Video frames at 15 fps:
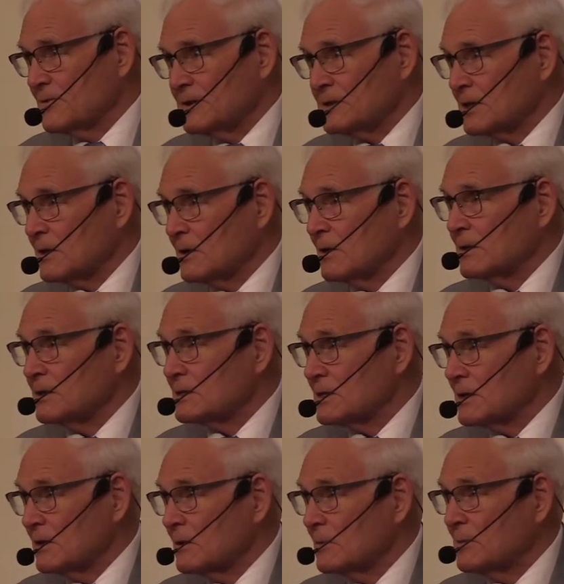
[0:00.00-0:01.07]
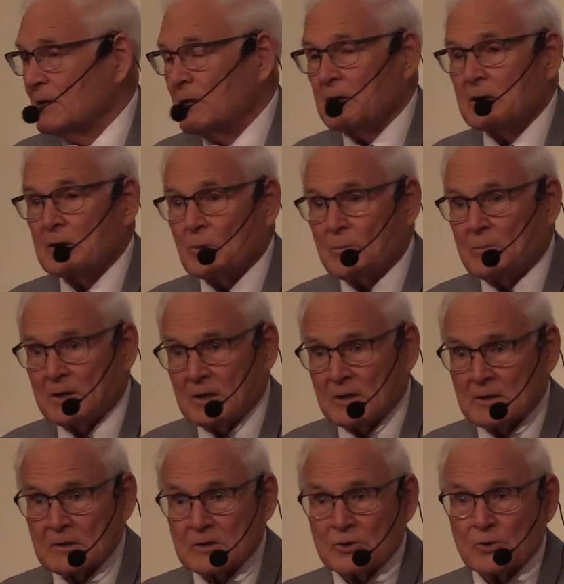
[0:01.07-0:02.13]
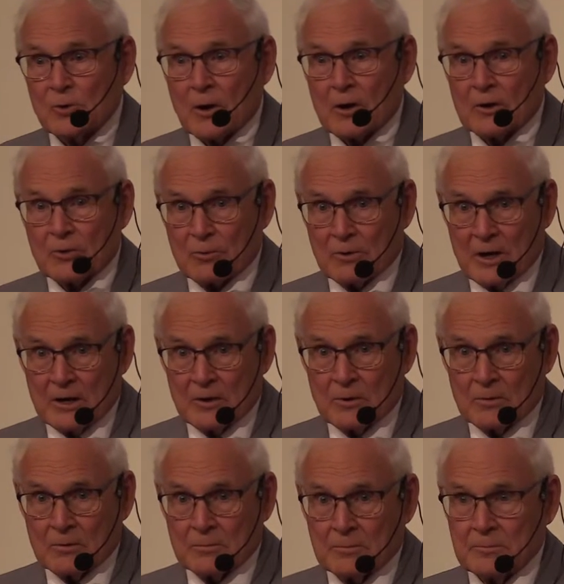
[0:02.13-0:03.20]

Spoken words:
physical, it's still being in obedience to our Creator.